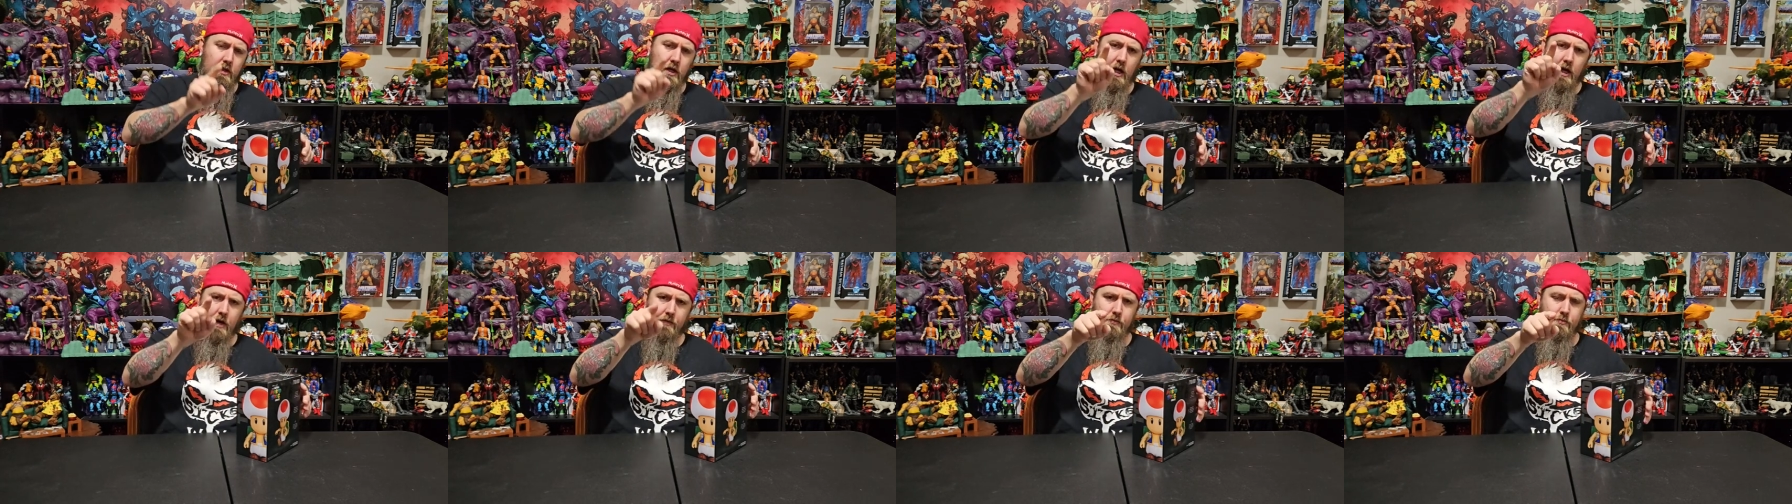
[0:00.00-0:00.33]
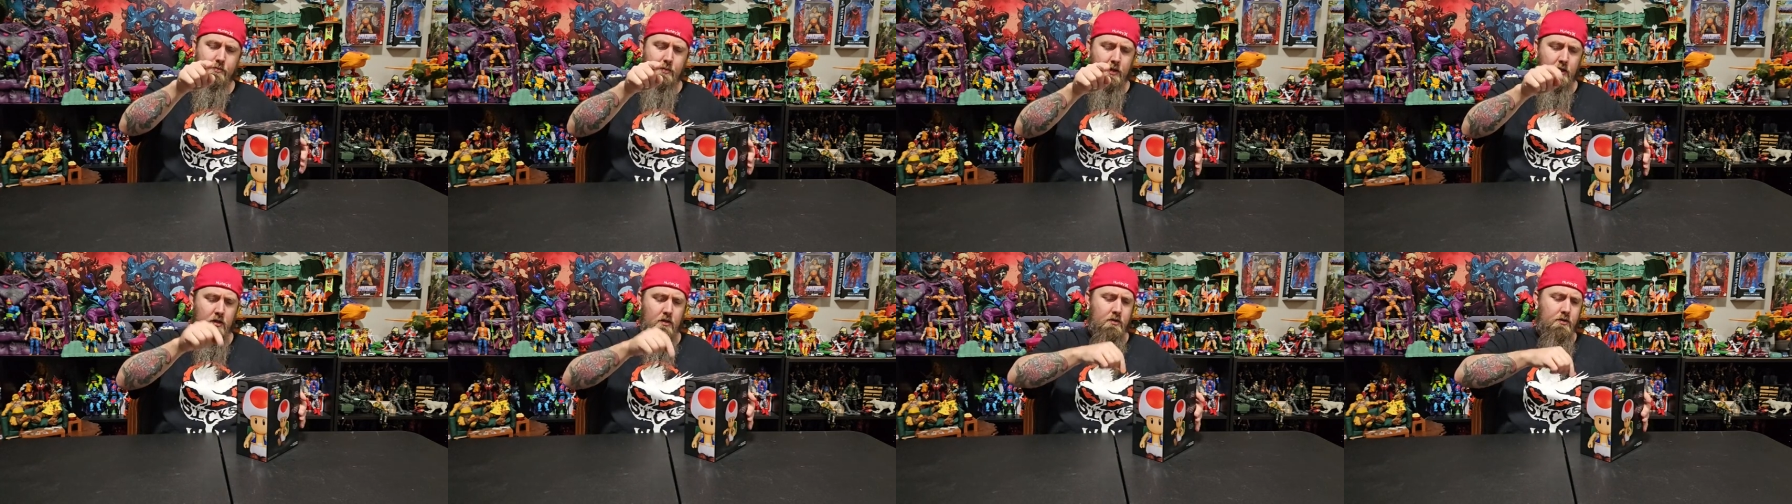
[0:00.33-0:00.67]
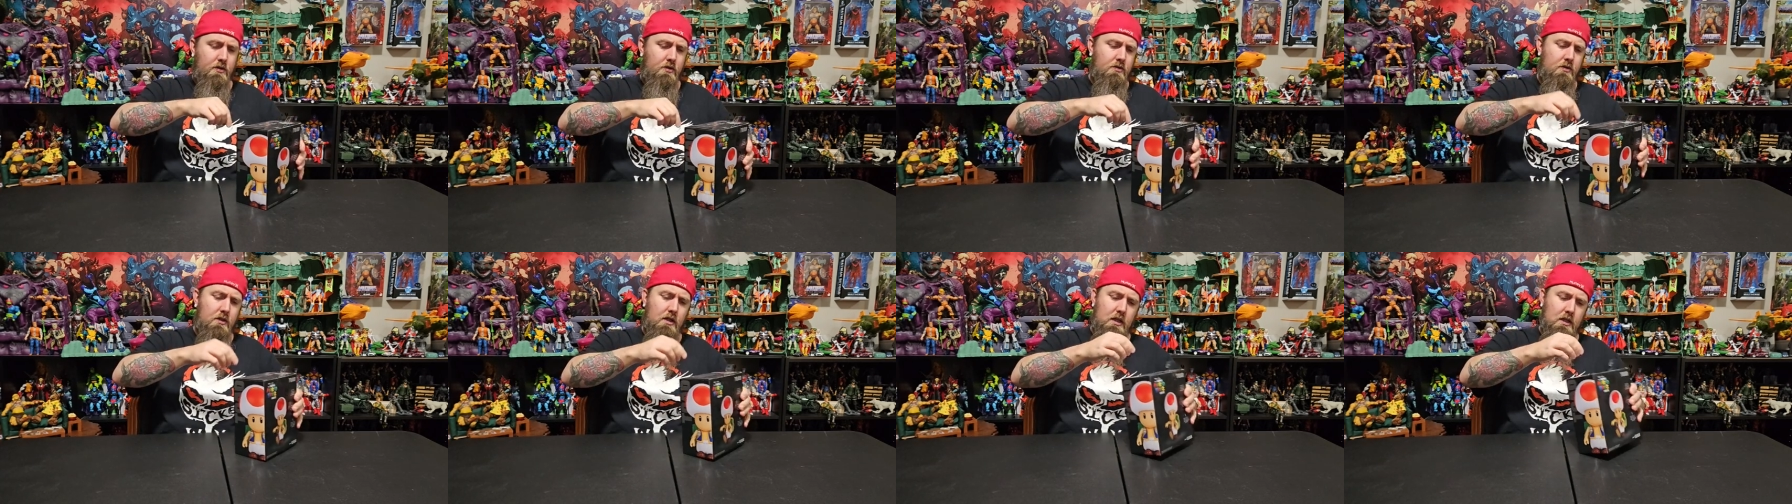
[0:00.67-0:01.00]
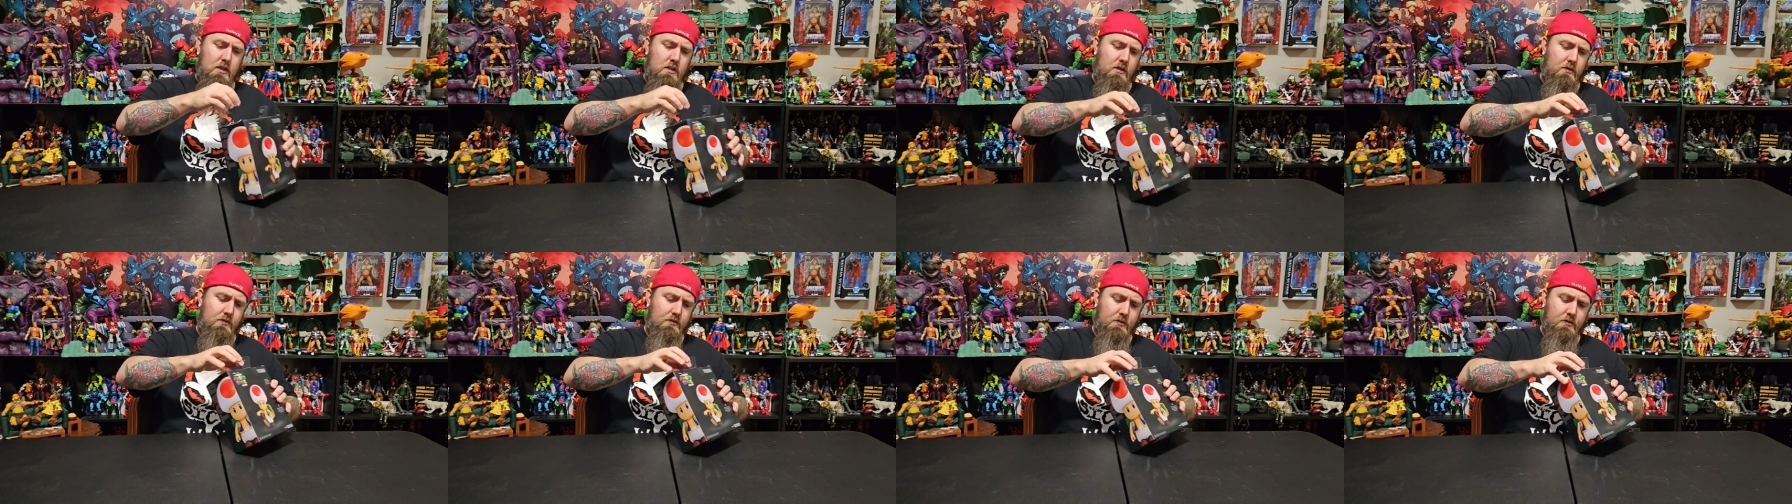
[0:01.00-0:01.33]
have a parent do that.
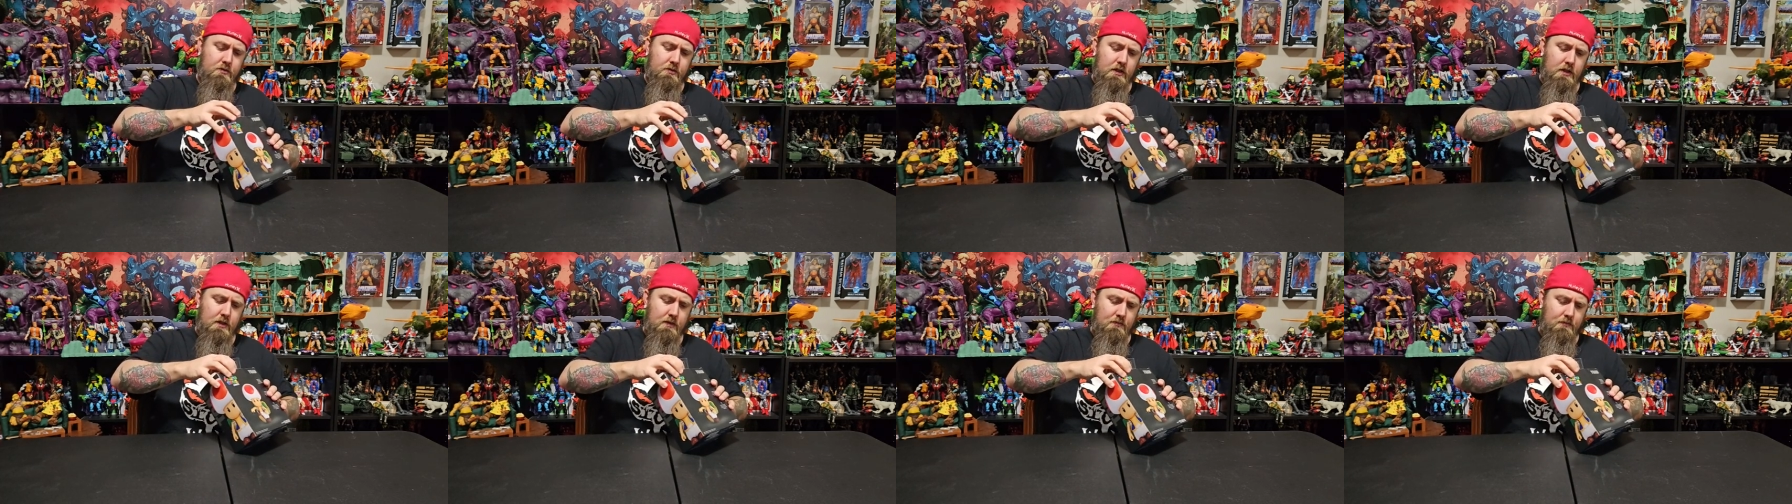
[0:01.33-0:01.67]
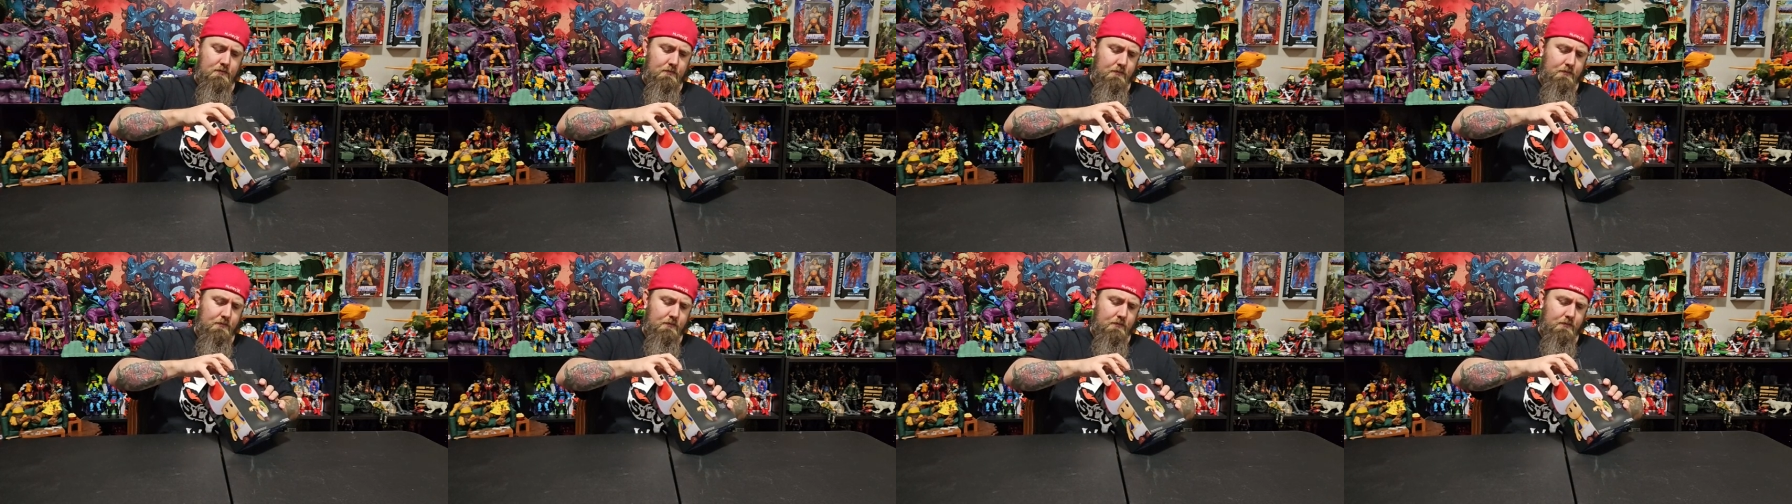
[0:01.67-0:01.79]
Don't do that.